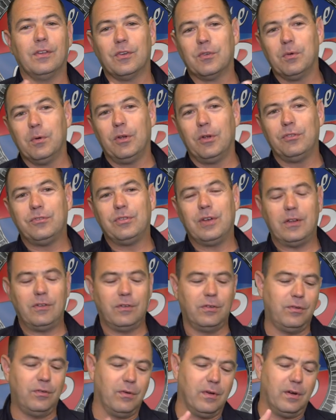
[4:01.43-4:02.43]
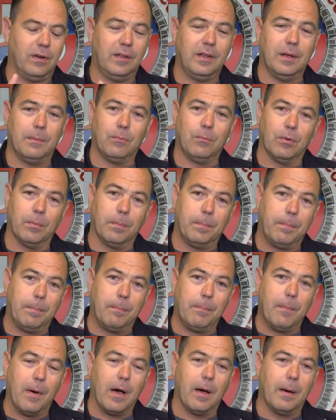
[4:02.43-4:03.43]
grille changes. You're going to get more
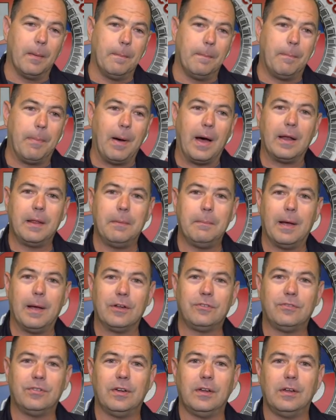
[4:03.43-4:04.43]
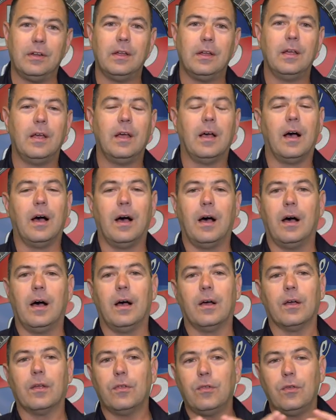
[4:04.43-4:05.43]
body matching,
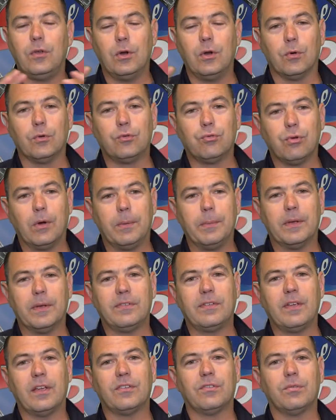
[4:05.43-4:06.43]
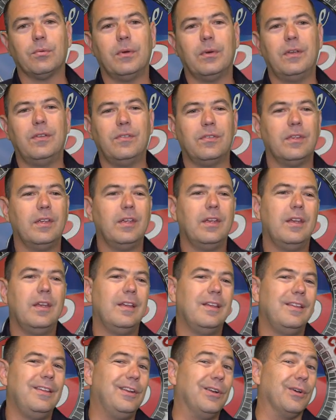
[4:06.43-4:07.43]
you know, trim accessories.
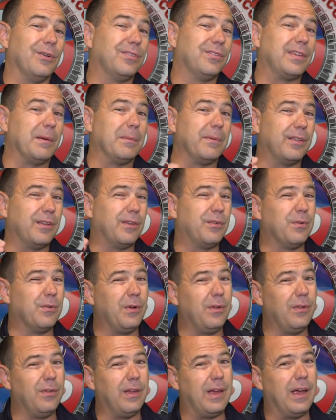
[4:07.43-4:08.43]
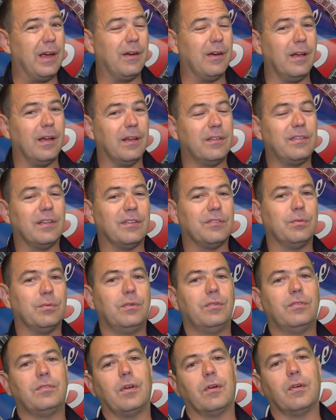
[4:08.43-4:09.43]
You know, some of the grille
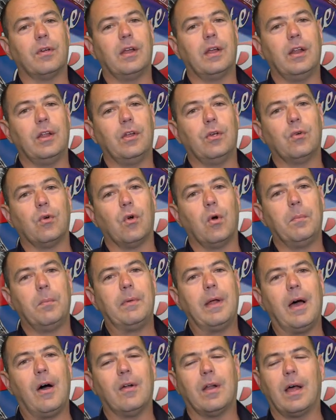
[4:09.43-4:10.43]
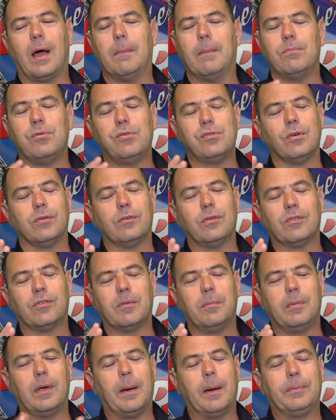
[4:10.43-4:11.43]
accessories start getting chromed out. I'm sure there's
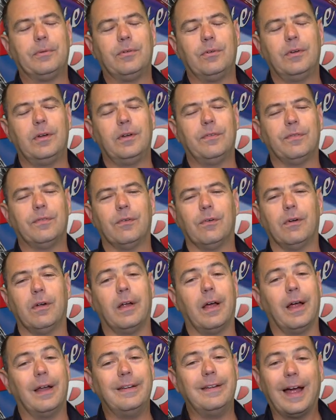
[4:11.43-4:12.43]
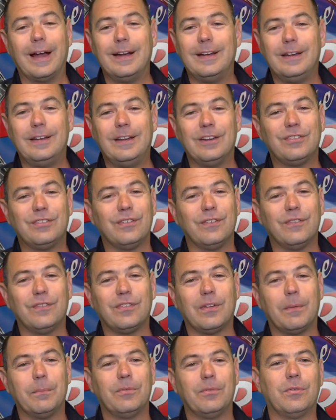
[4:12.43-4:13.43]
going to be opportunity for a night edition of
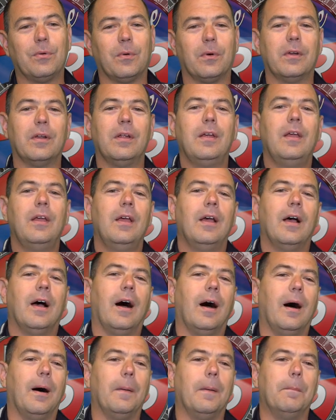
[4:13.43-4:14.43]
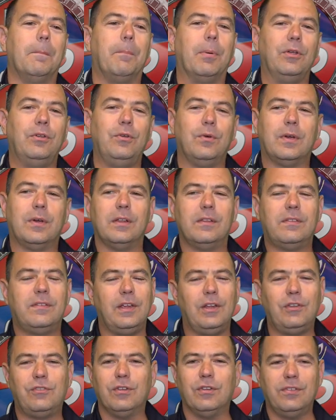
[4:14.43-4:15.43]
some sort. But you can
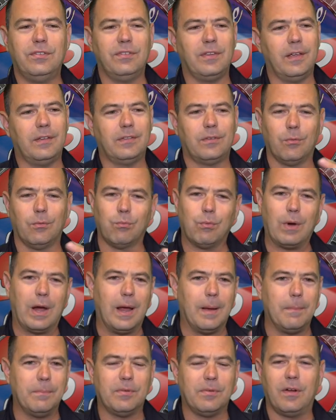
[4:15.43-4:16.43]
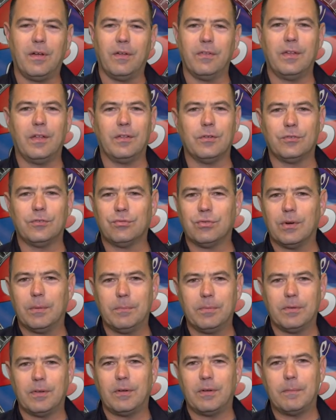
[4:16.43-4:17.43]
see, just like the Rams and all the other
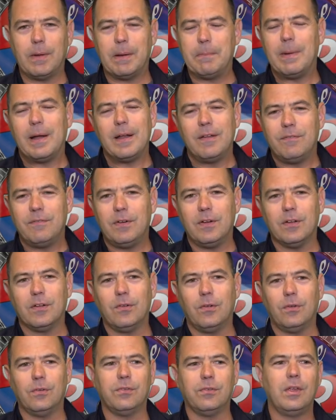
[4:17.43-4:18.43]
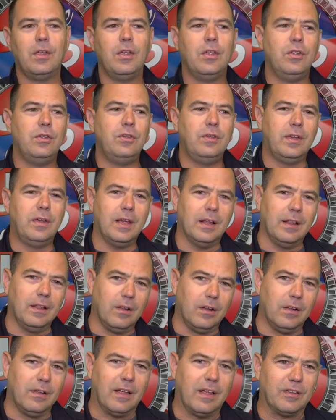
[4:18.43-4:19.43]
trims and many vehicles, you get a
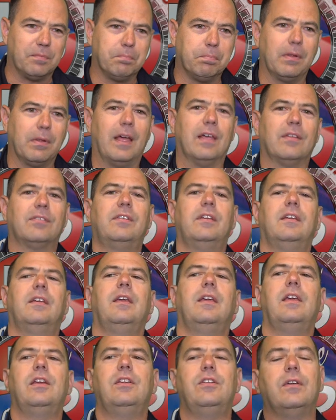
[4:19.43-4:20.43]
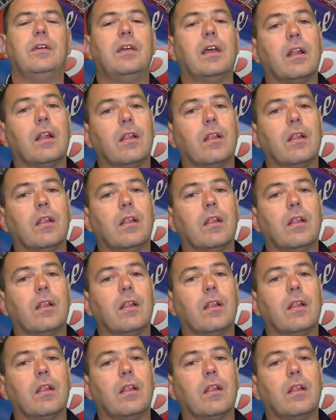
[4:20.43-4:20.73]
little less plasticky and you get